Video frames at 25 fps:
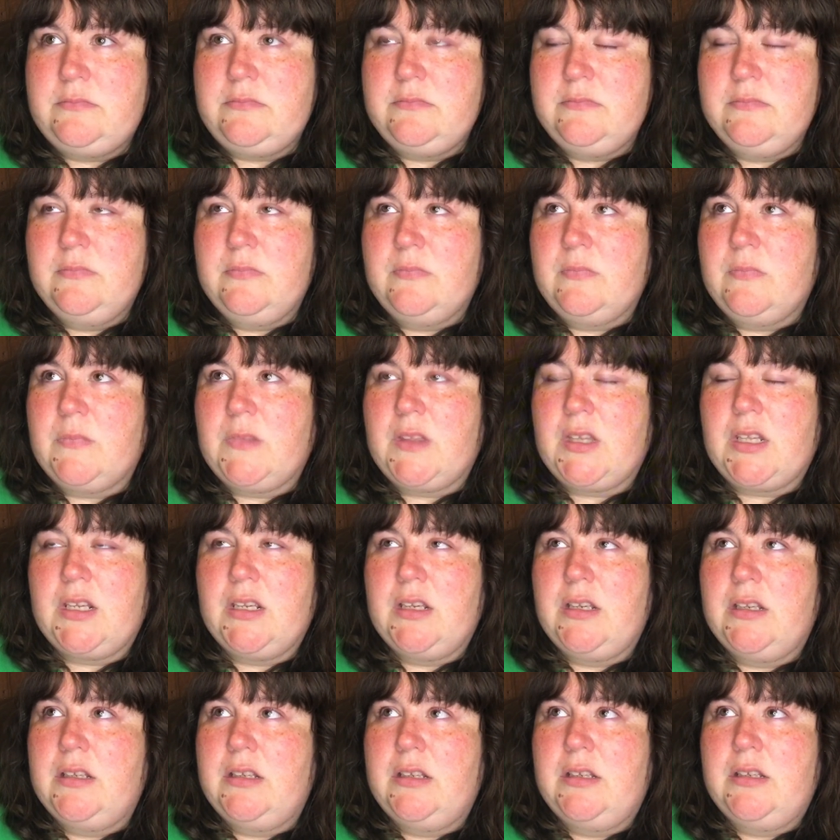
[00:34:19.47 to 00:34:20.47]

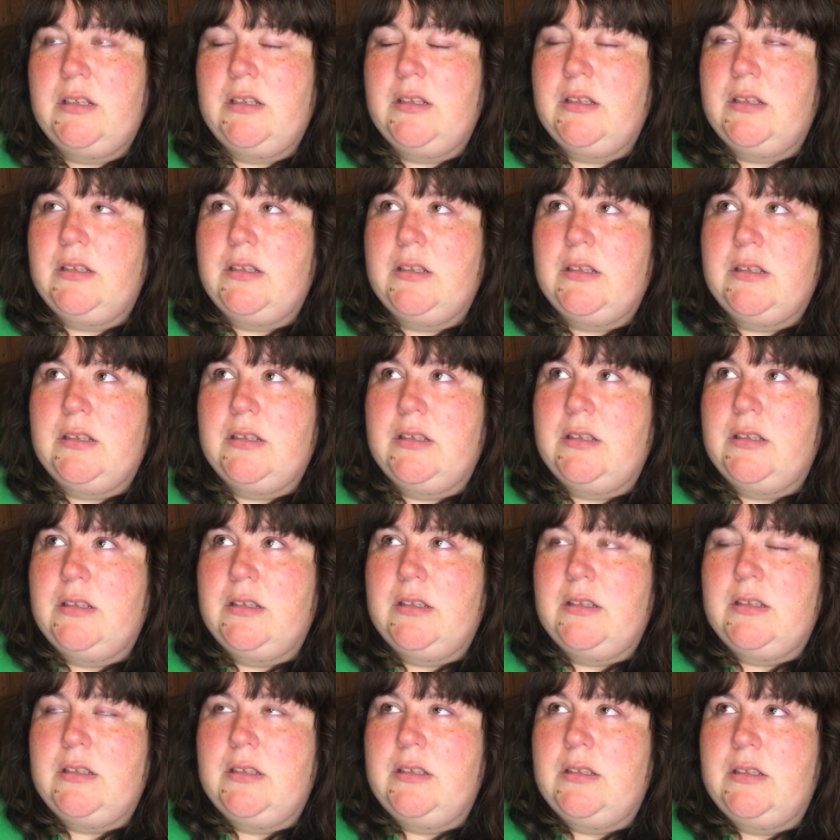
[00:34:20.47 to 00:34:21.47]

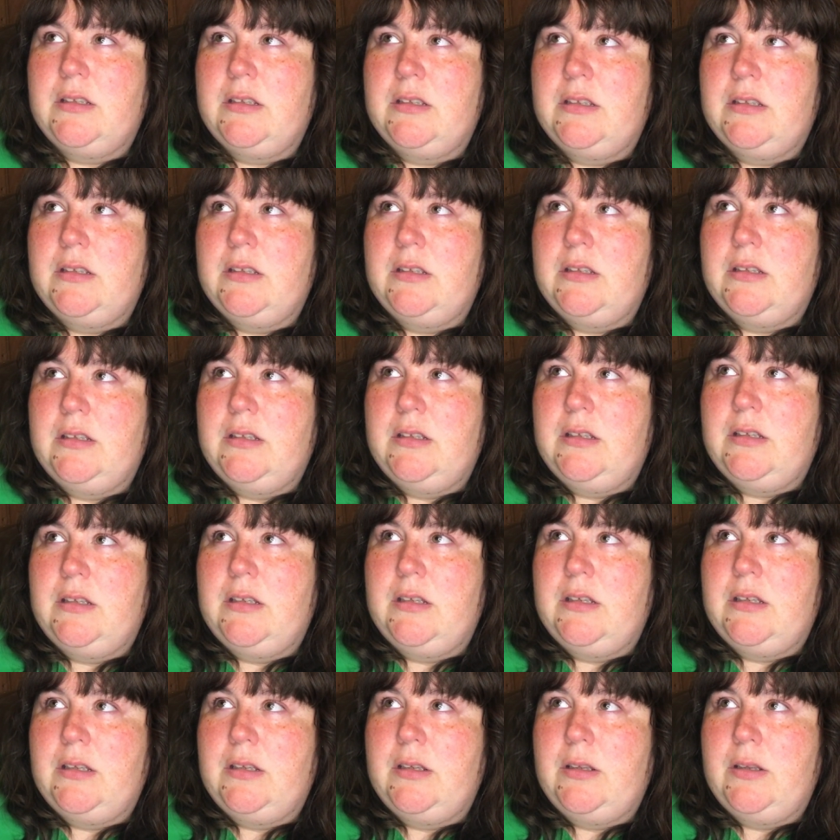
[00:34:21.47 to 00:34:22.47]

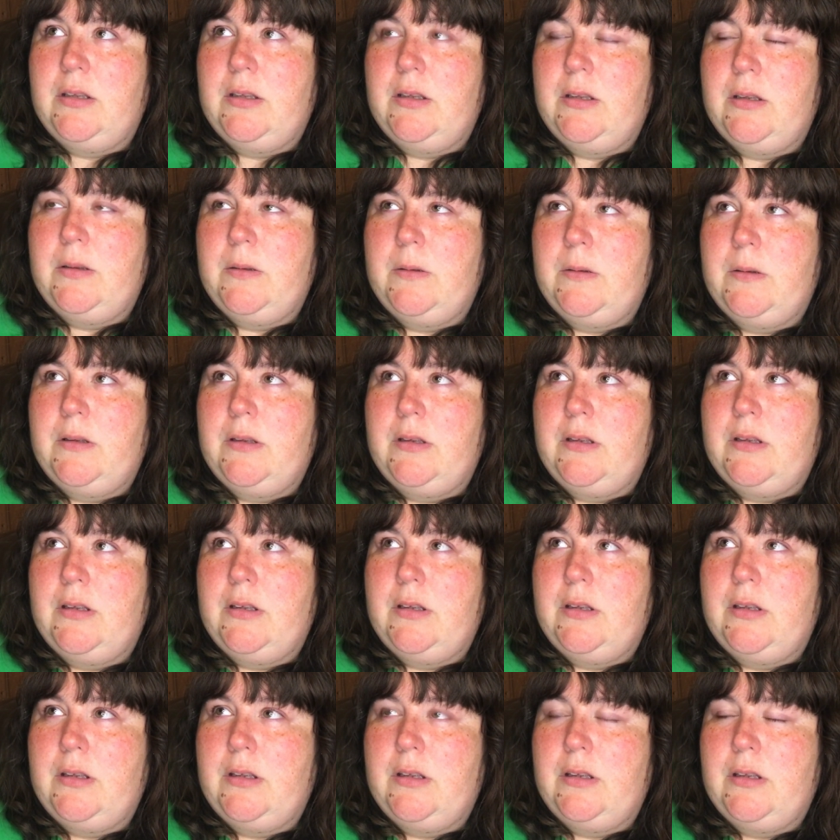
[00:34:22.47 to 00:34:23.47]

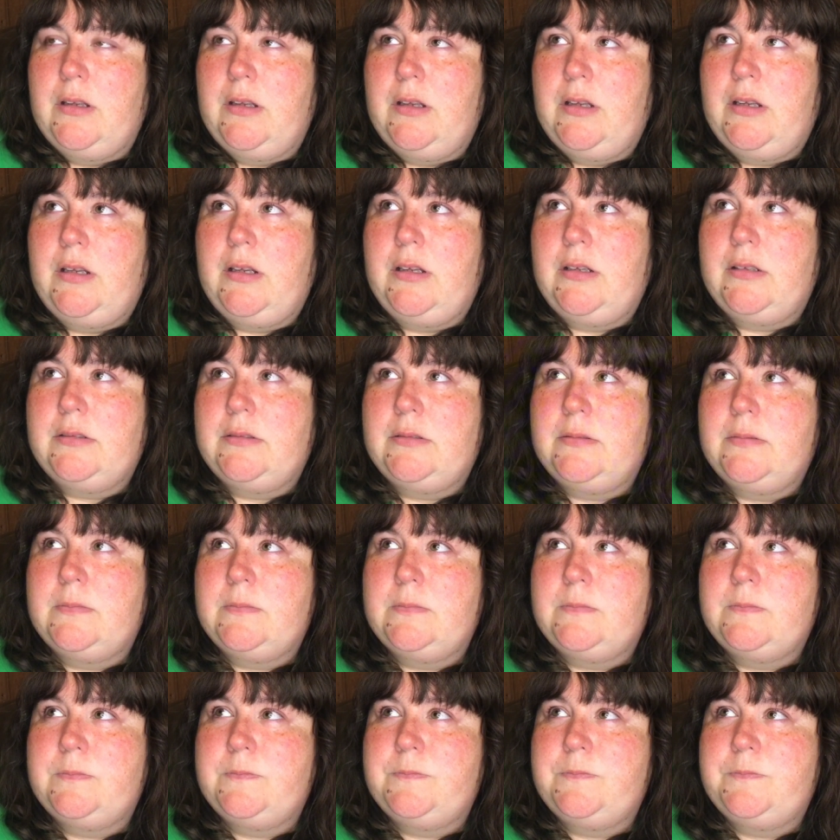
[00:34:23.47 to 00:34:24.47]

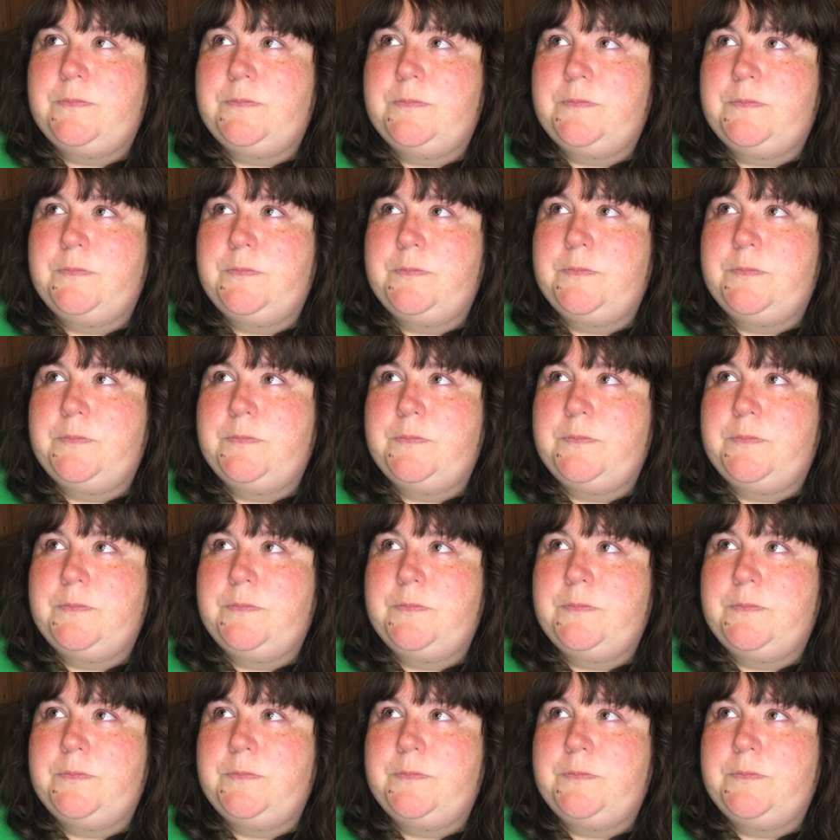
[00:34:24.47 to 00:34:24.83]
(no one is talking)